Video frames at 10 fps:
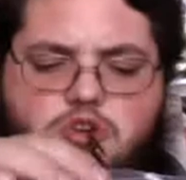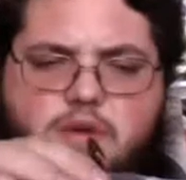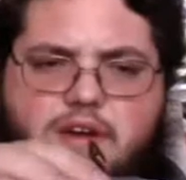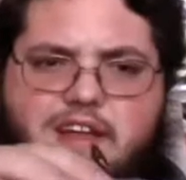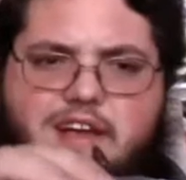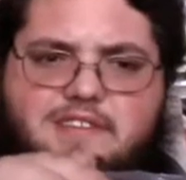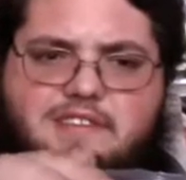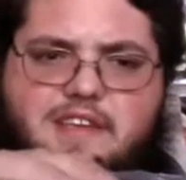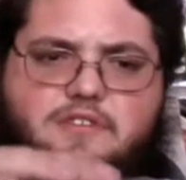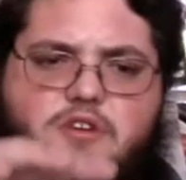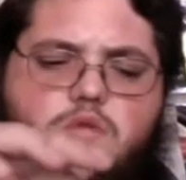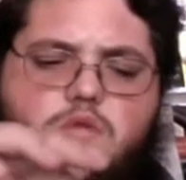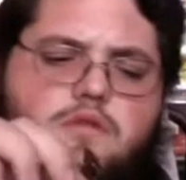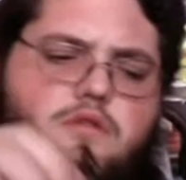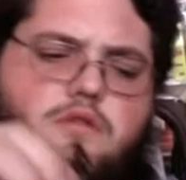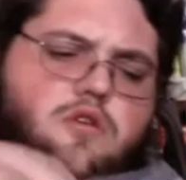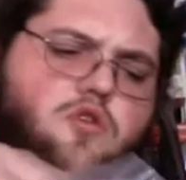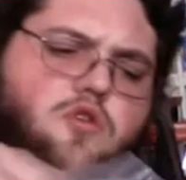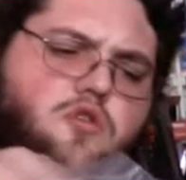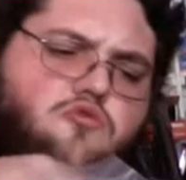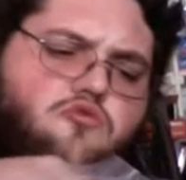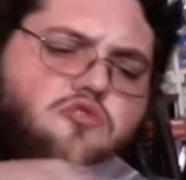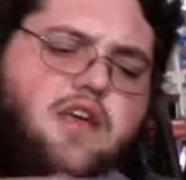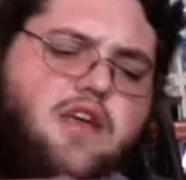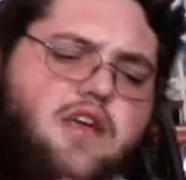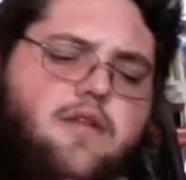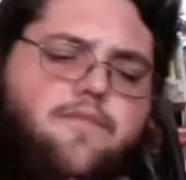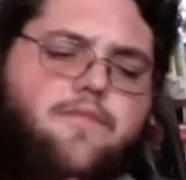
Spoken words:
sure what else. I'd have to go read it,